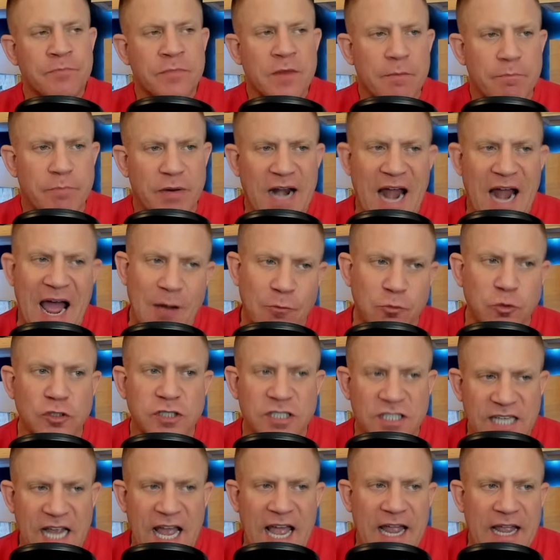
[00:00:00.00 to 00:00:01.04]
But I will
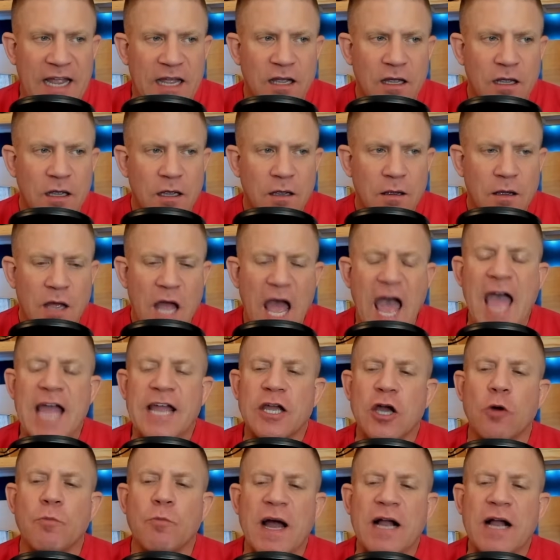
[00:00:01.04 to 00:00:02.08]
say, hey,
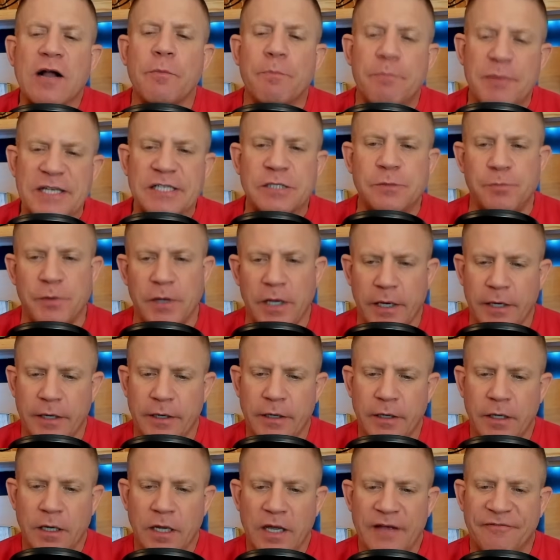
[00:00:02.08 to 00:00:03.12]
yo, Michael Bisping,
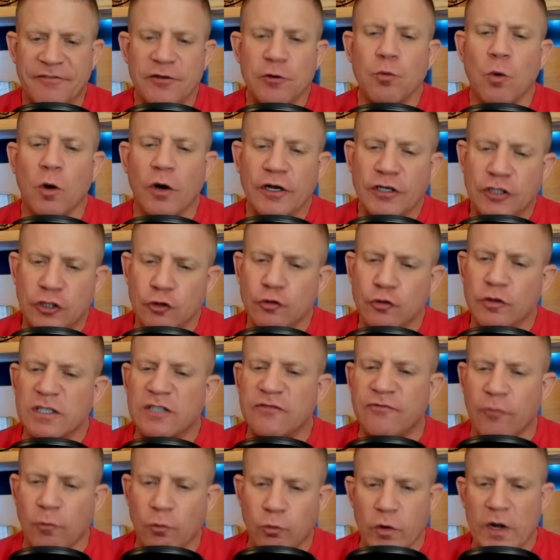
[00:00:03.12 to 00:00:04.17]
if you want to do this
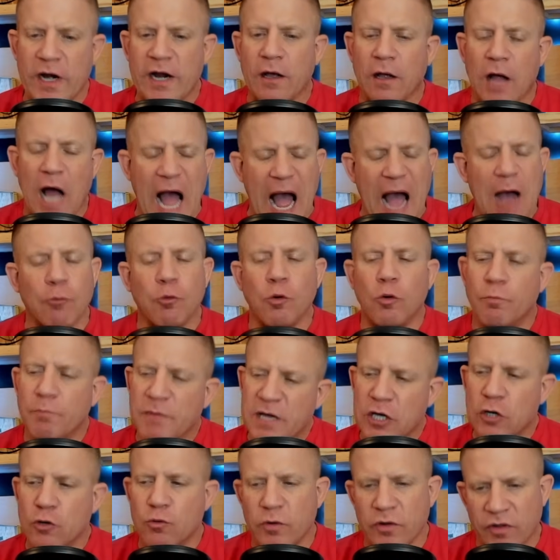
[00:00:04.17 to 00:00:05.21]
for real, I will
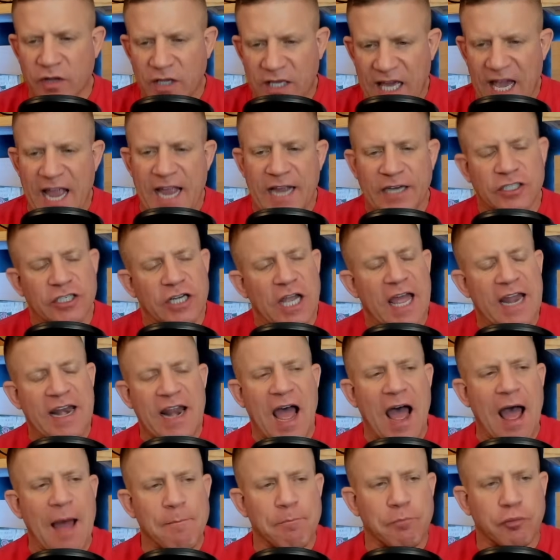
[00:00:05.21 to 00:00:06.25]
meet you in the cage. And
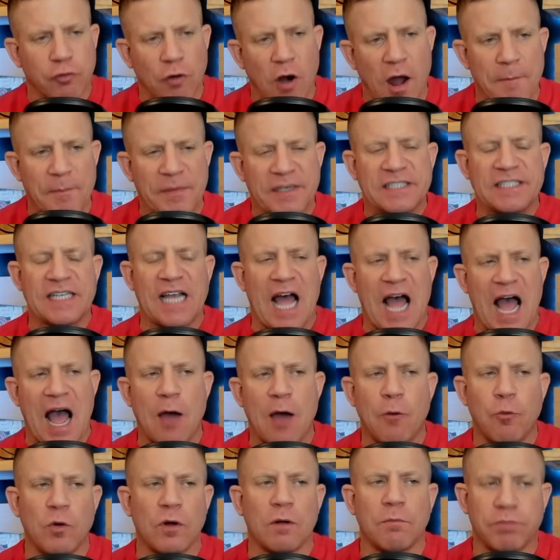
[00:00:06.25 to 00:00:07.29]
I promise I
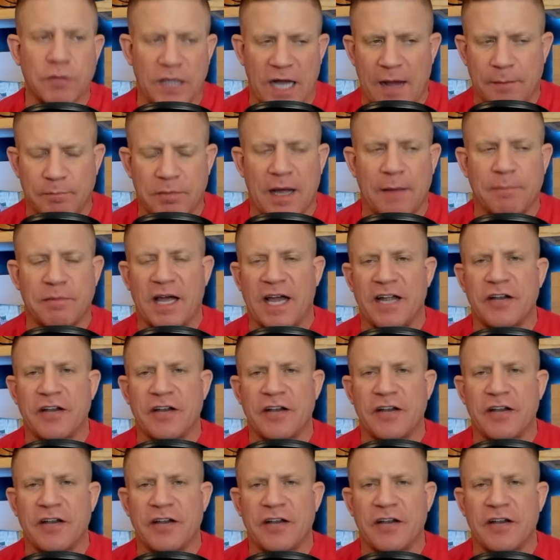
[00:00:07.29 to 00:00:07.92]
will blah, blah, blah.